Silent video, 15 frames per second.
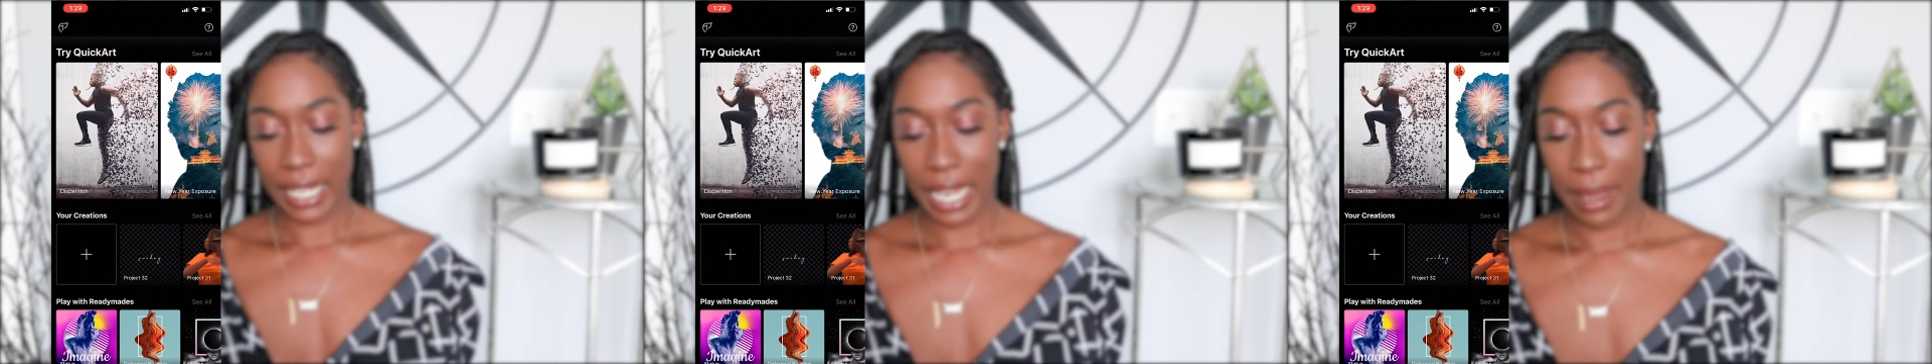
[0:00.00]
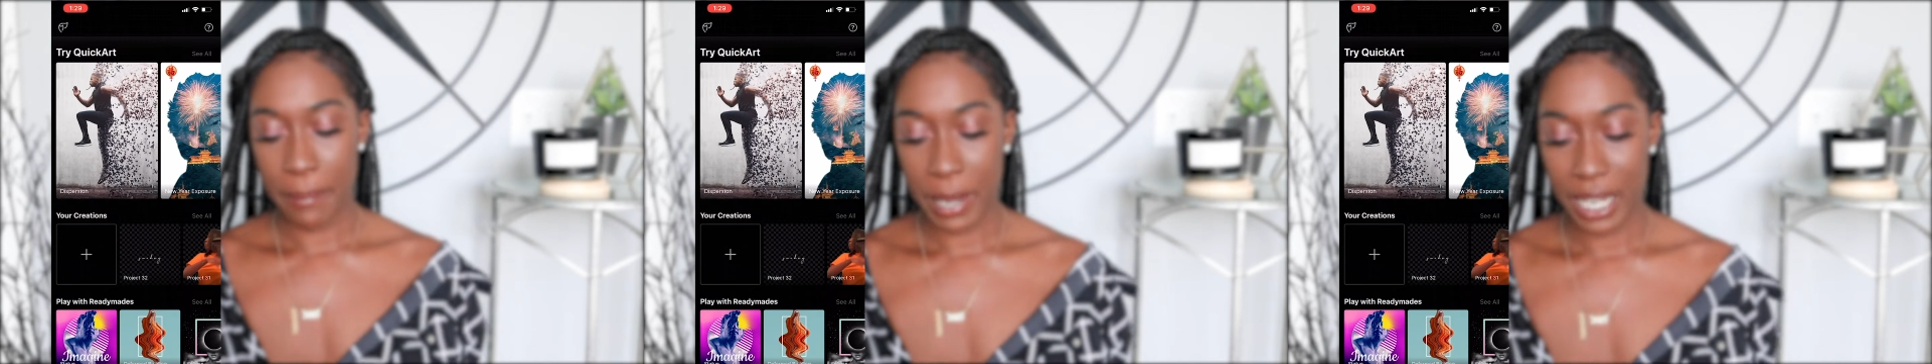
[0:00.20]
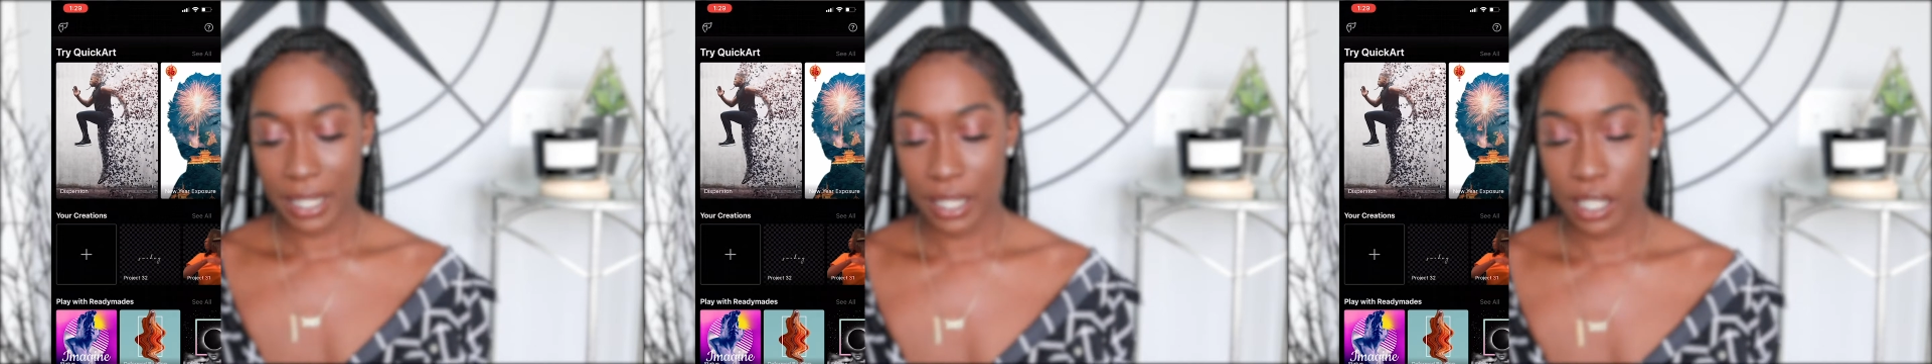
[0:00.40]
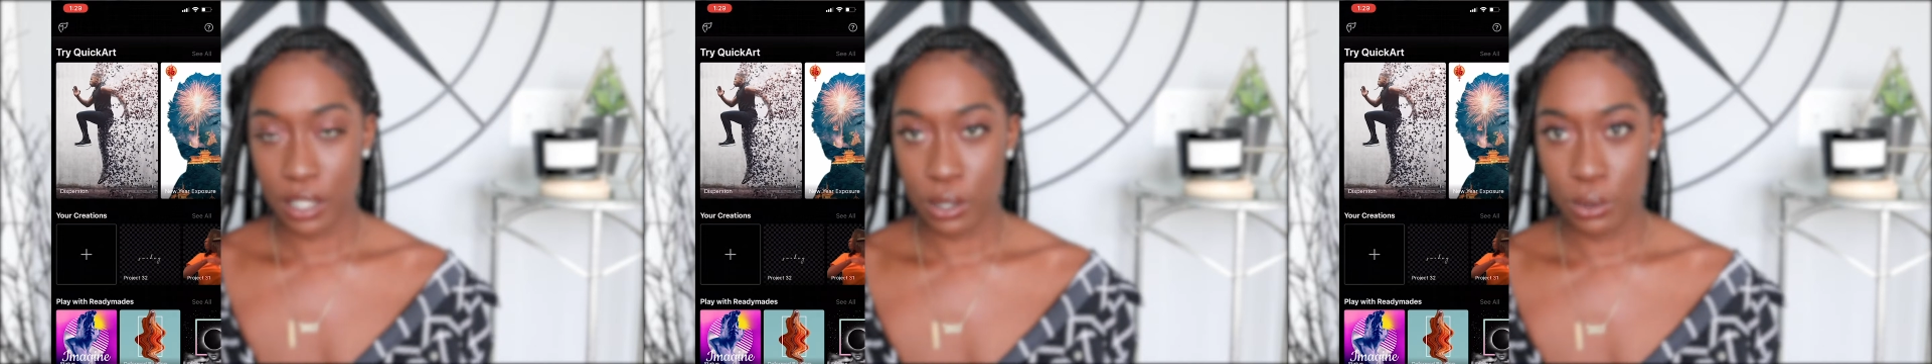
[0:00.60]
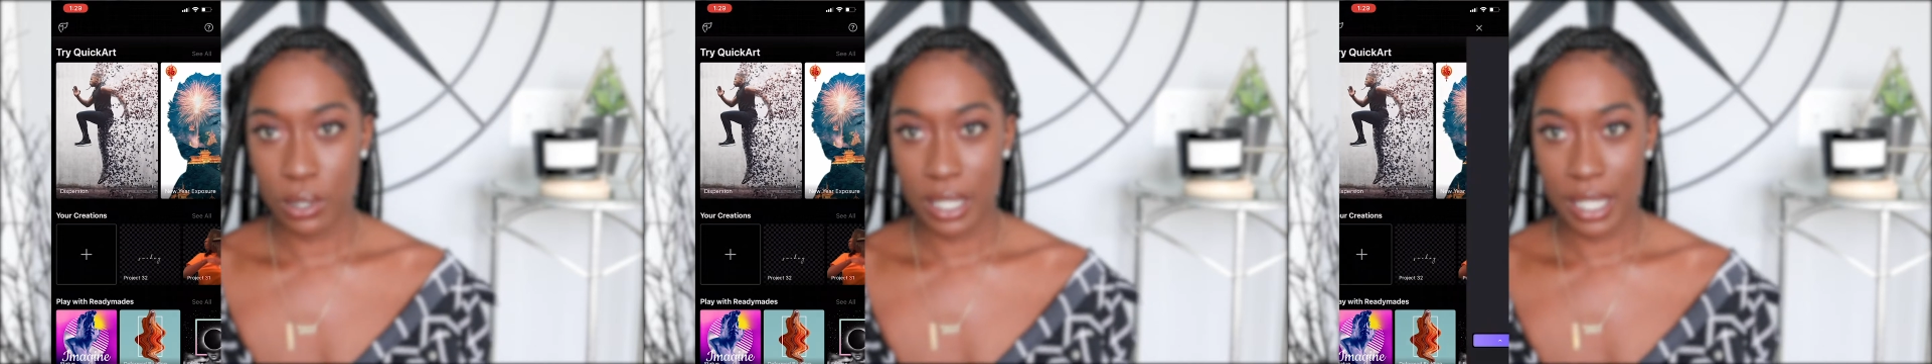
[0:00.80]
I mainly
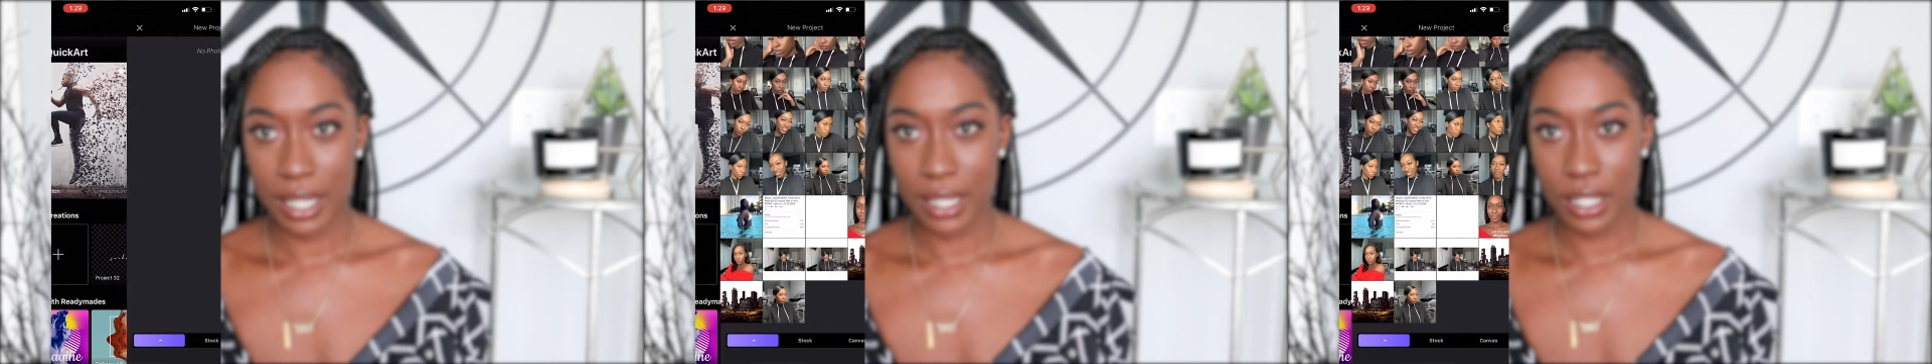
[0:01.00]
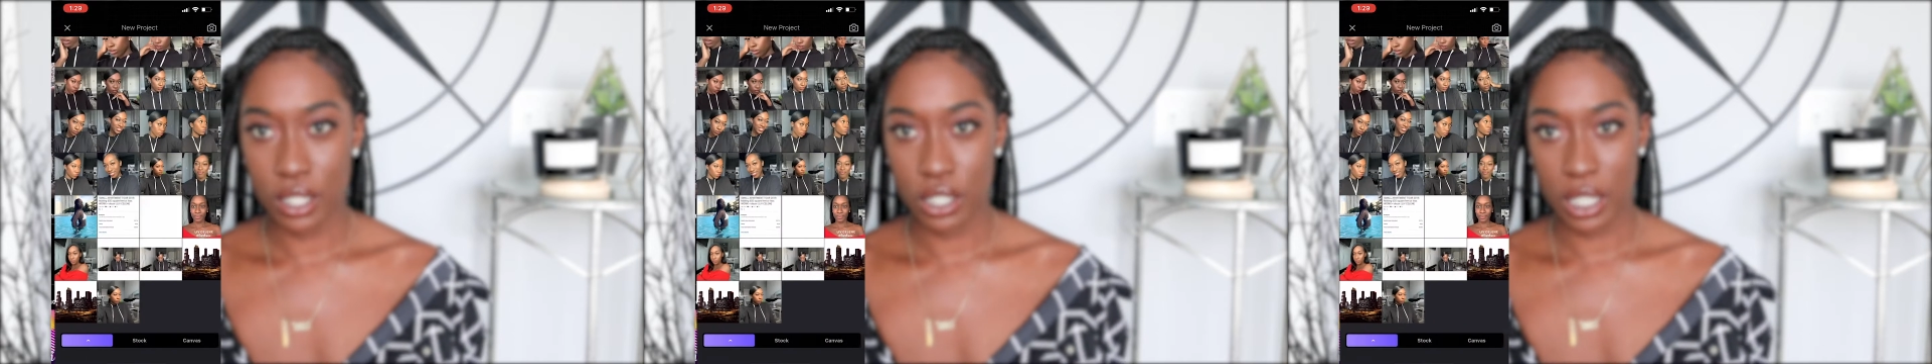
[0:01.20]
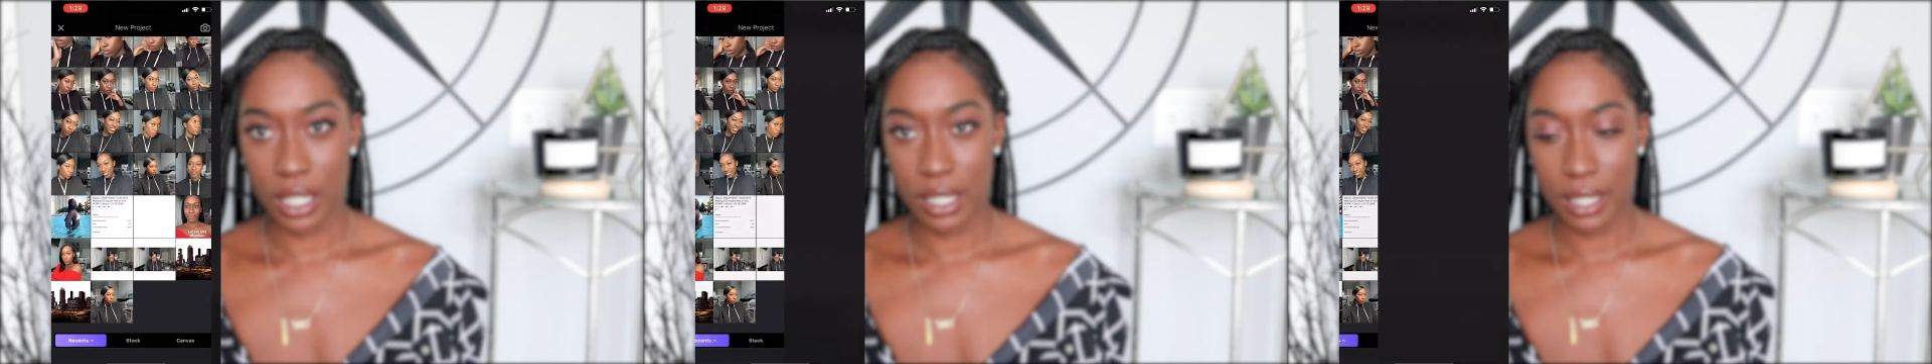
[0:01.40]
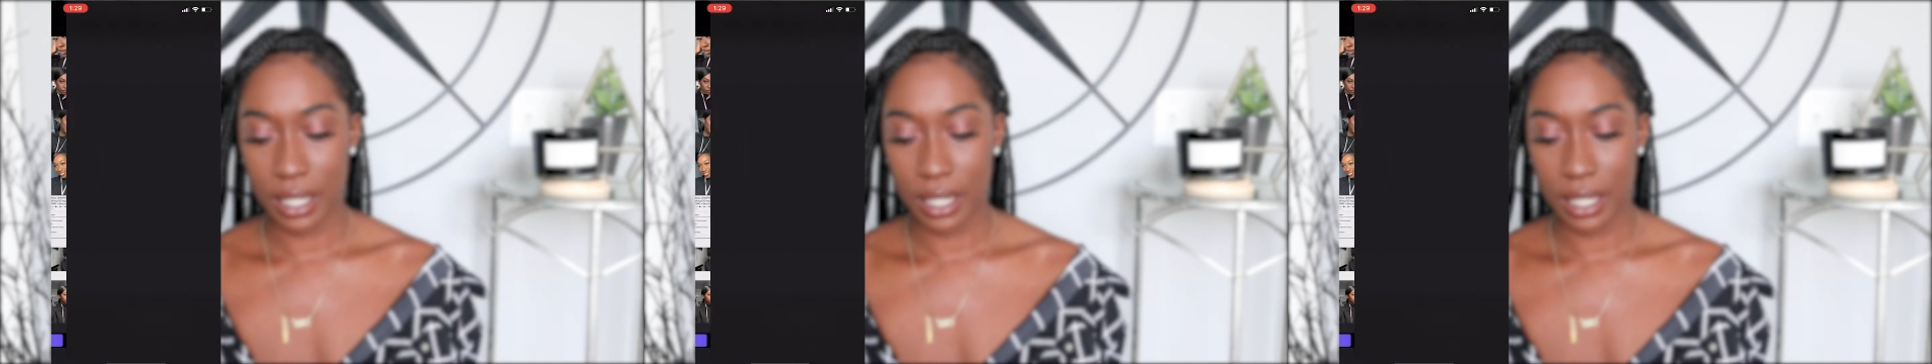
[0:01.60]
use this just